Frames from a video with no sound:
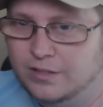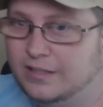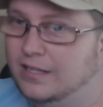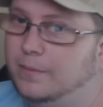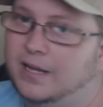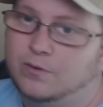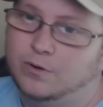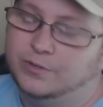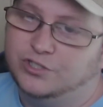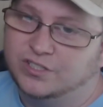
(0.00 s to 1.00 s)
and then they make
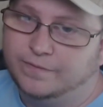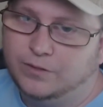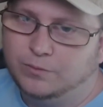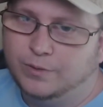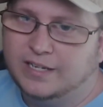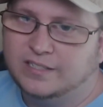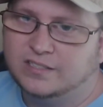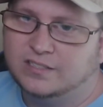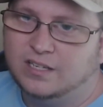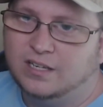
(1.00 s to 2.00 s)
one with just the
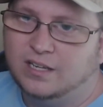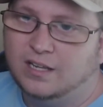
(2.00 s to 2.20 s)
footrest,